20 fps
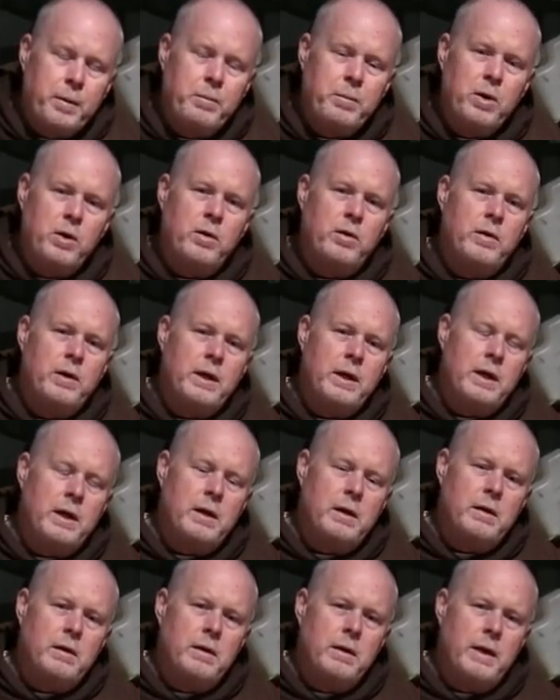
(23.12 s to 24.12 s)
motor in
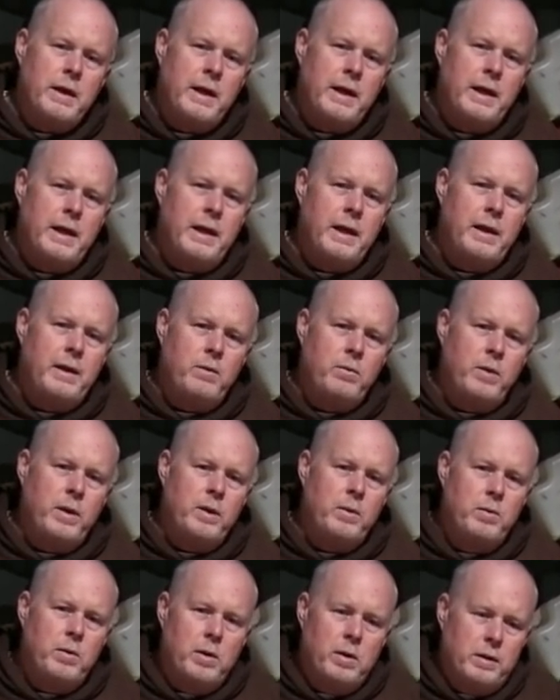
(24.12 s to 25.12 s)
here and
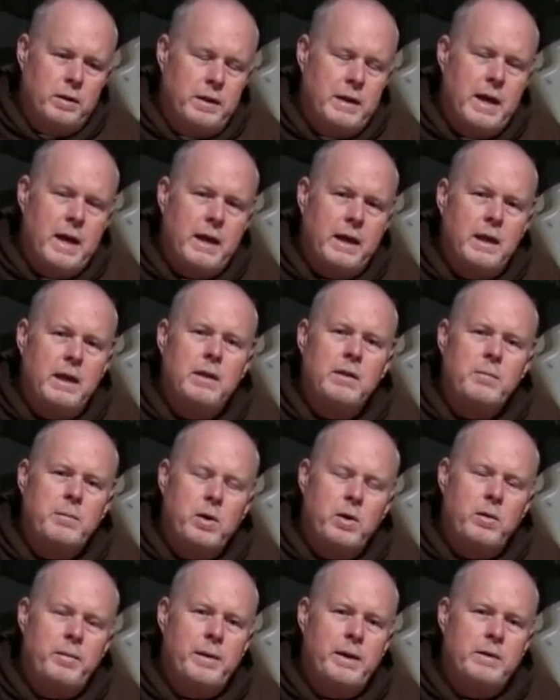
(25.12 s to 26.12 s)
we will tack in the
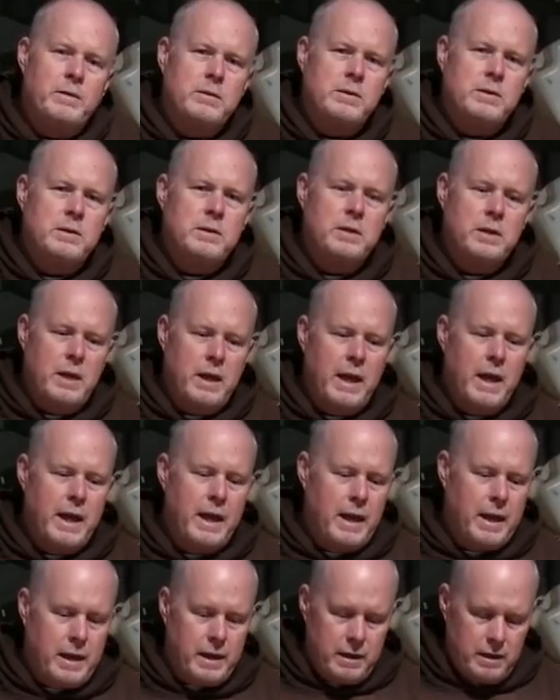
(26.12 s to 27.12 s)
motor mounts,
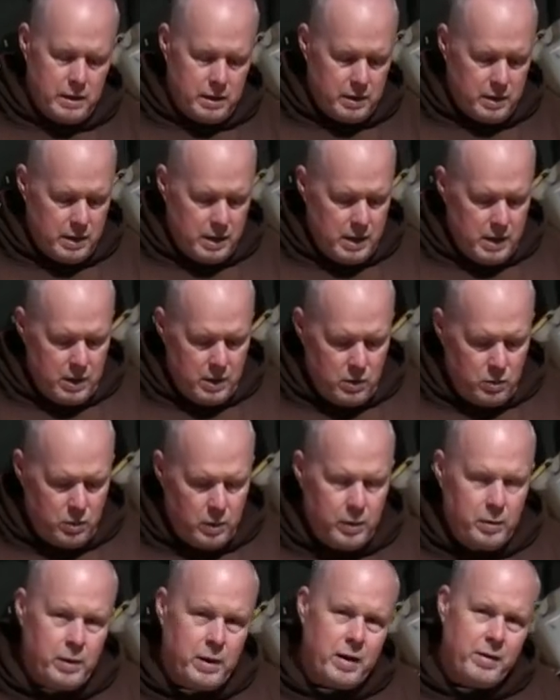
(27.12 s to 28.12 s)
and
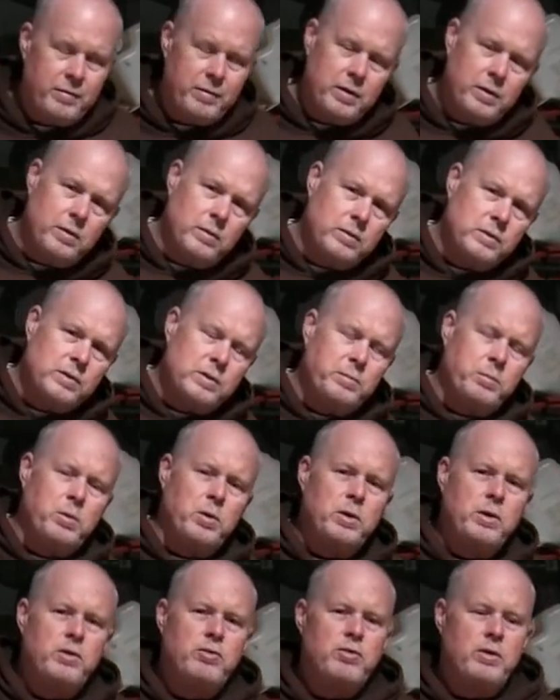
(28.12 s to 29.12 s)
we will have to
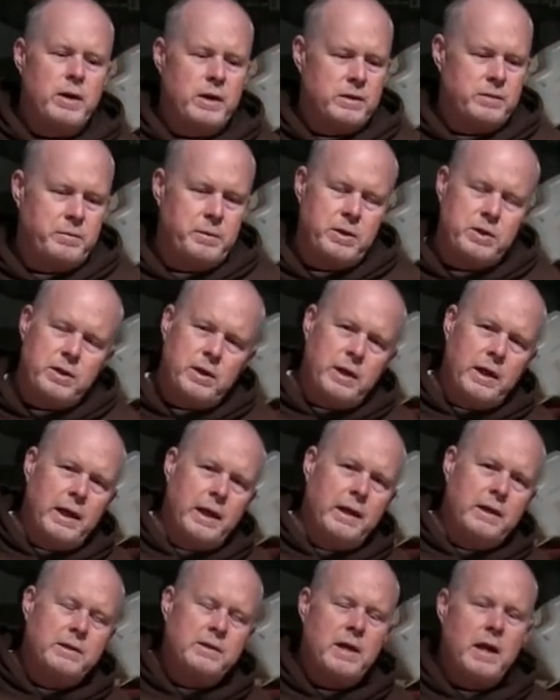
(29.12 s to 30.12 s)
support the transmission,
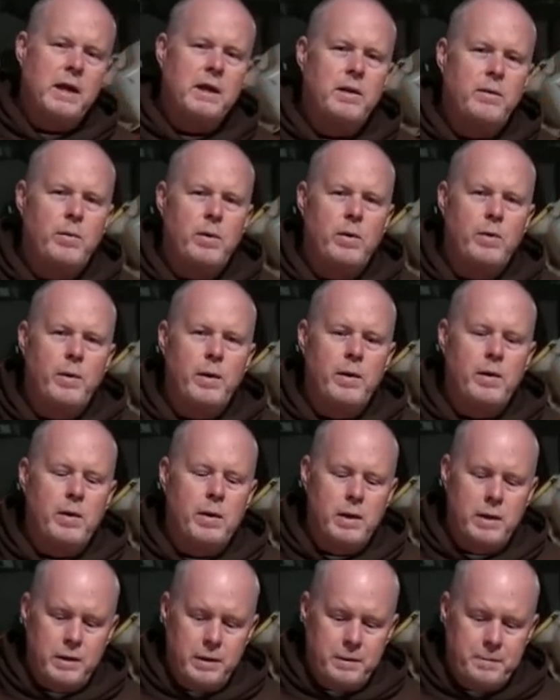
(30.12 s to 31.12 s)
get exactly where we
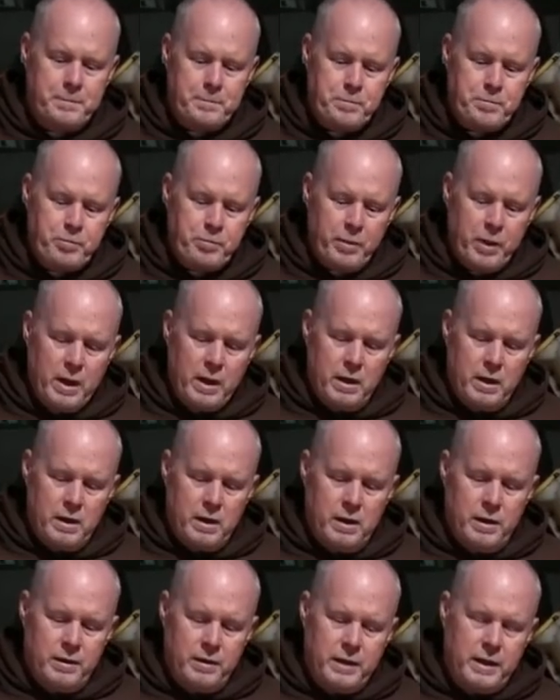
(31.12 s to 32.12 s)
want.
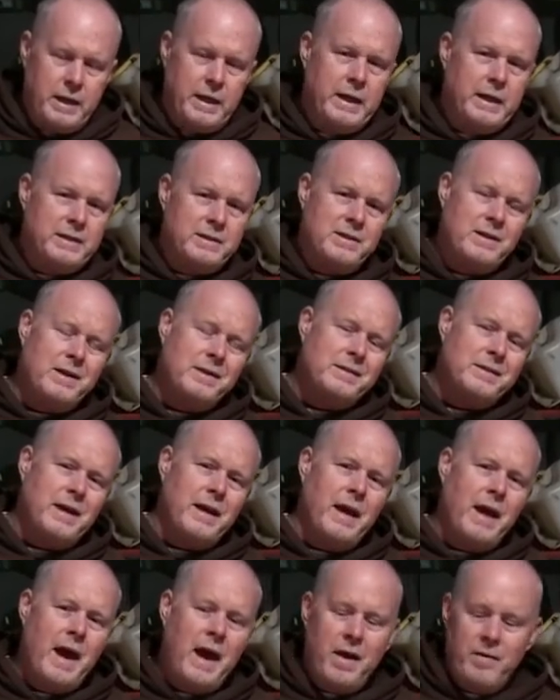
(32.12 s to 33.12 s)
The kit says I
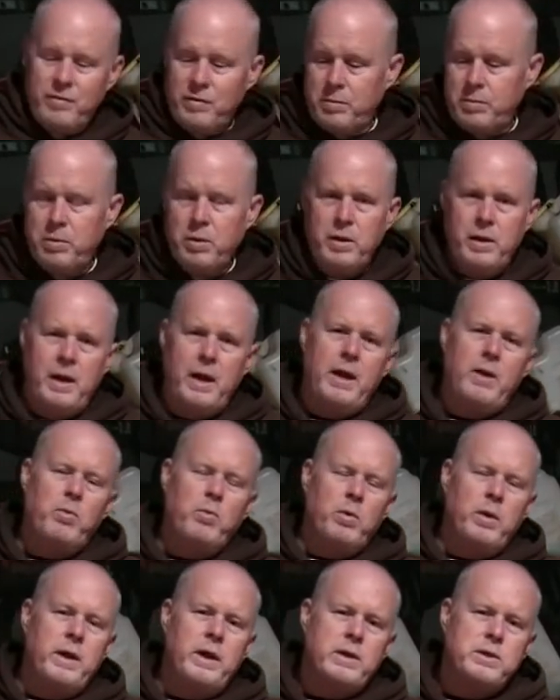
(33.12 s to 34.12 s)
have to put a
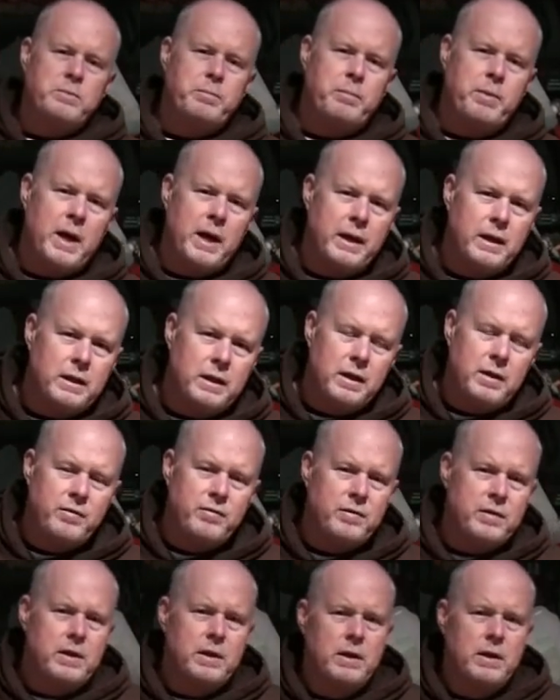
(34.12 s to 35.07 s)
1-inch body lift.